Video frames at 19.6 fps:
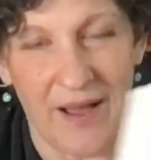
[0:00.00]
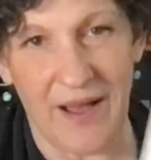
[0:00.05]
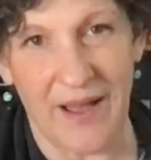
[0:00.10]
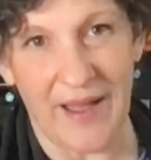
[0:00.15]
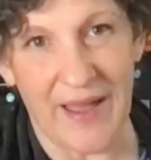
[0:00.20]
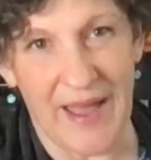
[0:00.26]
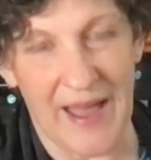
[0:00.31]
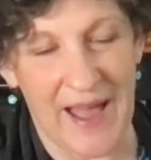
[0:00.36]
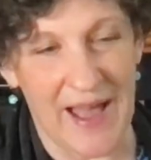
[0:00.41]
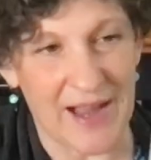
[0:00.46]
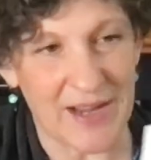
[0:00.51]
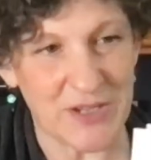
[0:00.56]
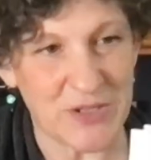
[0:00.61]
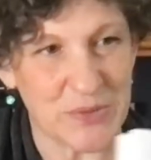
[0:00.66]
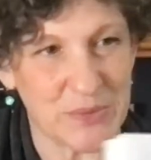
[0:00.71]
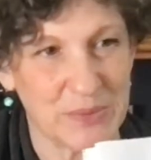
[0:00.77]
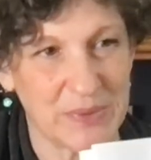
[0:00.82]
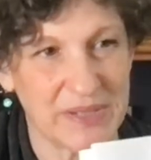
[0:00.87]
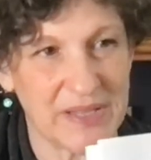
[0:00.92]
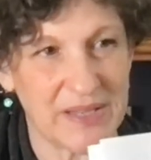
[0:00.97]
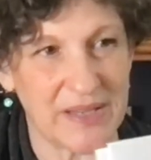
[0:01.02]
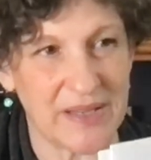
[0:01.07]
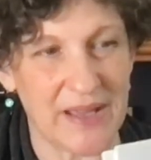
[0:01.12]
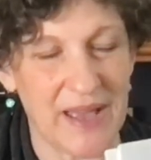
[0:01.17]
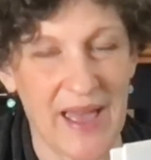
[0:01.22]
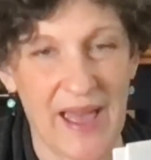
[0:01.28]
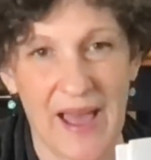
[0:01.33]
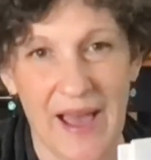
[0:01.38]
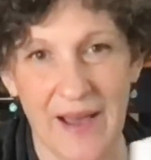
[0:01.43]
I
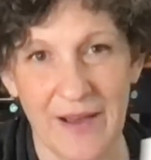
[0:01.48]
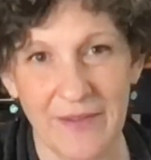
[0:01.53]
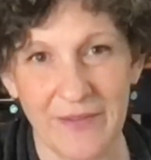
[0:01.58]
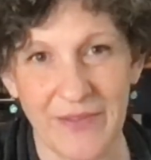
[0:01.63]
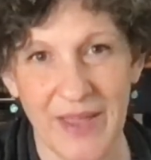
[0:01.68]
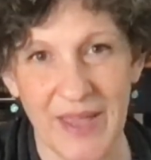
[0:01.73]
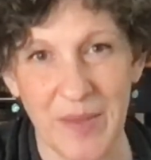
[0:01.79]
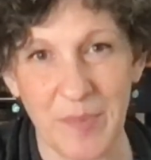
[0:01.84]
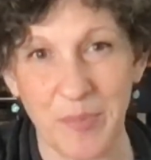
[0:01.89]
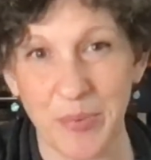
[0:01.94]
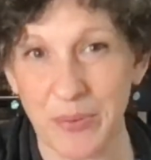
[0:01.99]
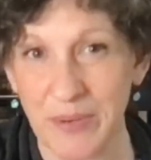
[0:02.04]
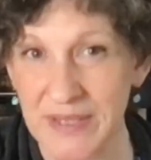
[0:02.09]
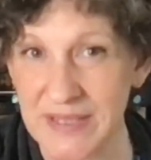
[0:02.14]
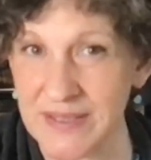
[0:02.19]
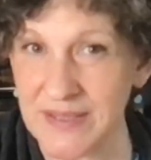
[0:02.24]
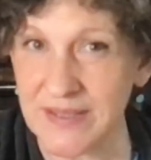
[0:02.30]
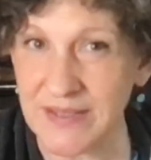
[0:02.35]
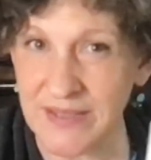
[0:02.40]
actually have a print